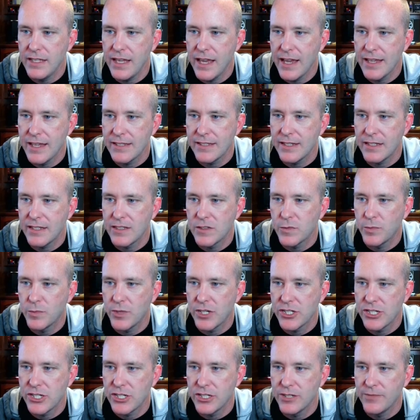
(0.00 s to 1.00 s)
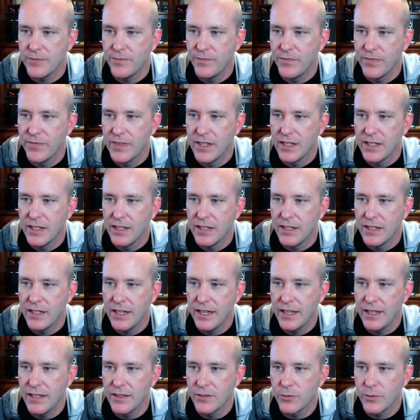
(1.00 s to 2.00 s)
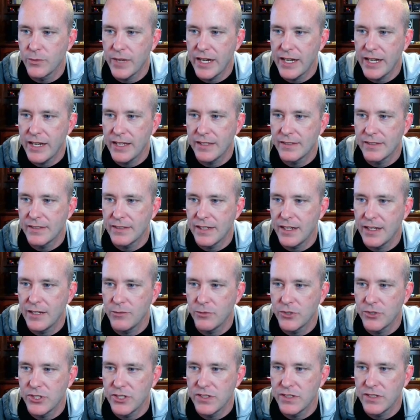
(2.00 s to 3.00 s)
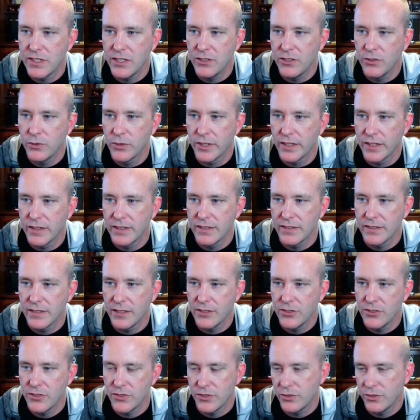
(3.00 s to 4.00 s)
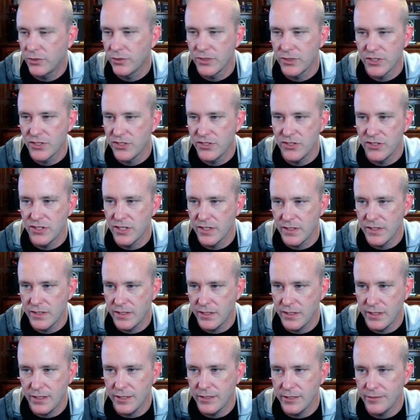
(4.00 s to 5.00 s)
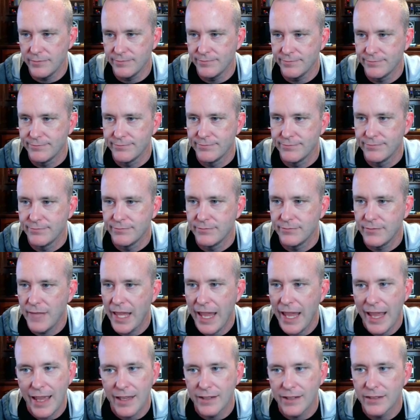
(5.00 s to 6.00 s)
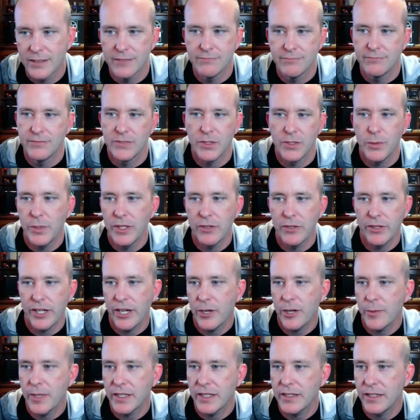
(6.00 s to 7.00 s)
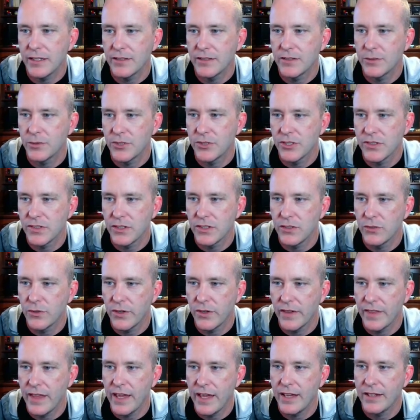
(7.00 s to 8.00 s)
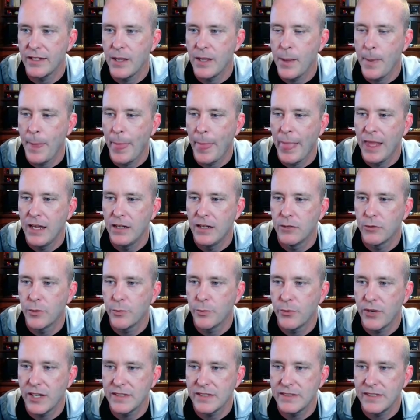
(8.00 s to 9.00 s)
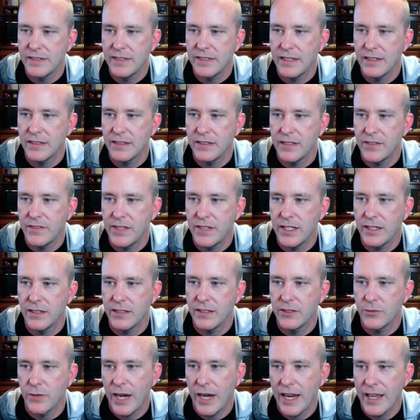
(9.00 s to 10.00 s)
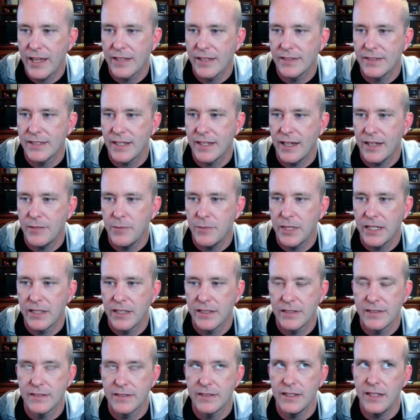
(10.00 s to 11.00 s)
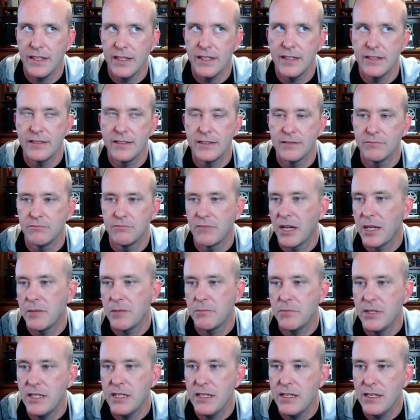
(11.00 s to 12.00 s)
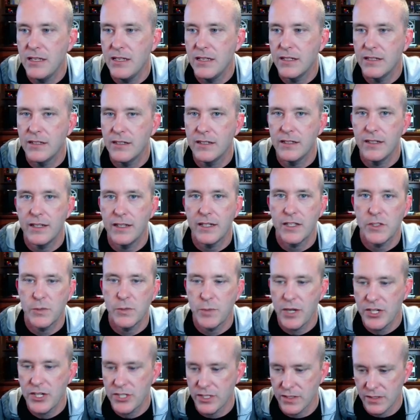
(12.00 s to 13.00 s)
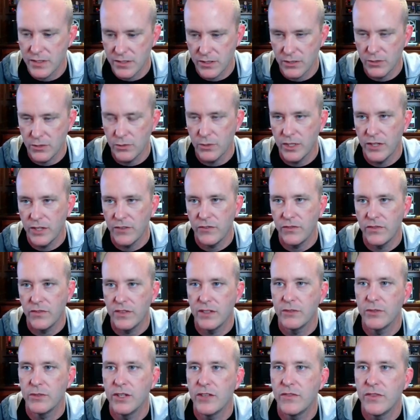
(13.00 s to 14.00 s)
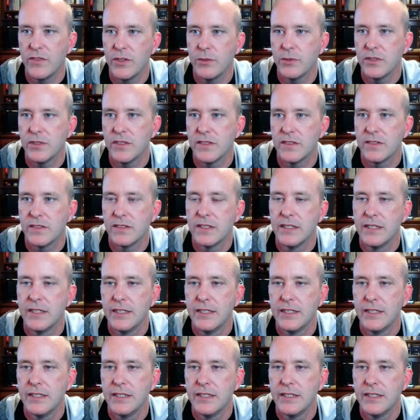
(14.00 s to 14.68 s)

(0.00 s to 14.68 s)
S expression, and the right-hand side, we're just ignoring. This underscore is just and, so we don't care about that. So we're just ignoring that. We're processing the right-hand side because it might be an expression. So what if it was